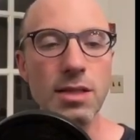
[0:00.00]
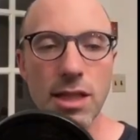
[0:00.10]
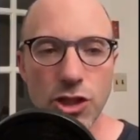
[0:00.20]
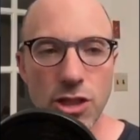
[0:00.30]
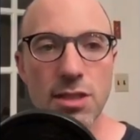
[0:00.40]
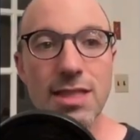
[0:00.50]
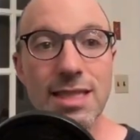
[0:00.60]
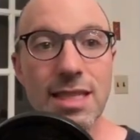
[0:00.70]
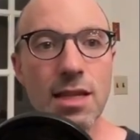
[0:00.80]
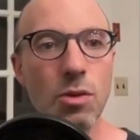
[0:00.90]
Let's just
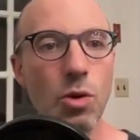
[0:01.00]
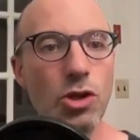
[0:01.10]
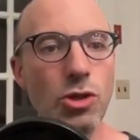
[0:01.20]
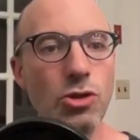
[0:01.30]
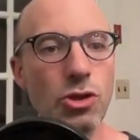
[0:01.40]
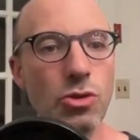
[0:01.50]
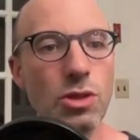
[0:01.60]
see that it works. So do